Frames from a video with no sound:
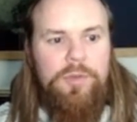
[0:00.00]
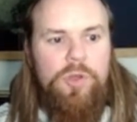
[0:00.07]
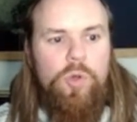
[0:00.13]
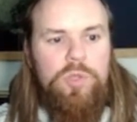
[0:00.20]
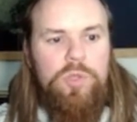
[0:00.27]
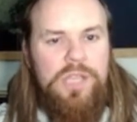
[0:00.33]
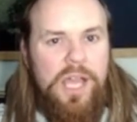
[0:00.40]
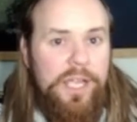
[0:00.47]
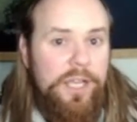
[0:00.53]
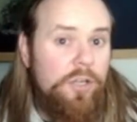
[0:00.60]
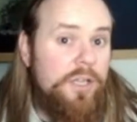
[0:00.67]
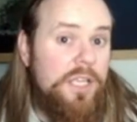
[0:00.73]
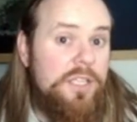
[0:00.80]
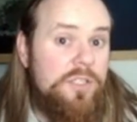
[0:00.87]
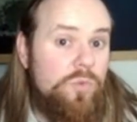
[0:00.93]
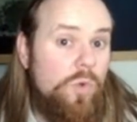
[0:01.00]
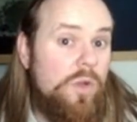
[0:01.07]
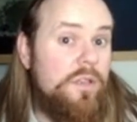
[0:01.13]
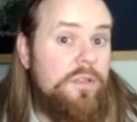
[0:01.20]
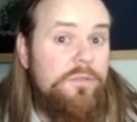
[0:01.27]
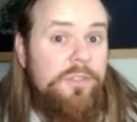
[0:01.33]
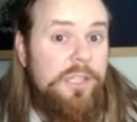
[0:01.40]
Cold iron is
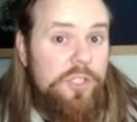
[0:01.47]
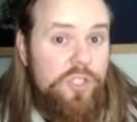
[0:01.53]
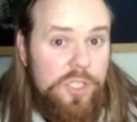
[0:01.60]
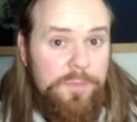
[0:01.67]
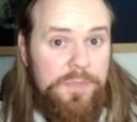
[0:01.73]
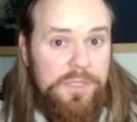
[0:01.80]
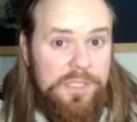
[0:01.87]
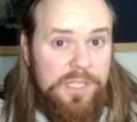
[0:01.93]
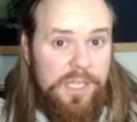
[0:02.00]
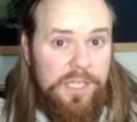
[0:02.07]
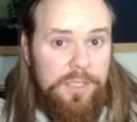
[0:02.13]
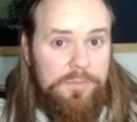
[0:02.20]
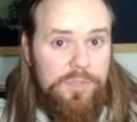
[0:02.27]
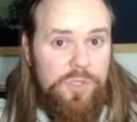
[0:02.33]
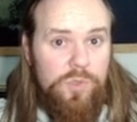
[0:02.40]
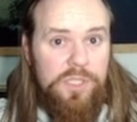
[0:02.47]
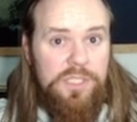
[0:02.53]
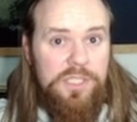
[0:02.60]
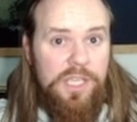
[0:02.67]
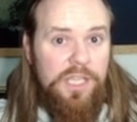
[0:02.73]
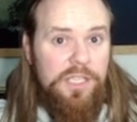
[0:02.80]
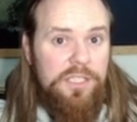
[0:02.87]
one of the cheapest items you can
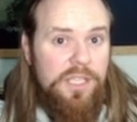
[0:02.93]
take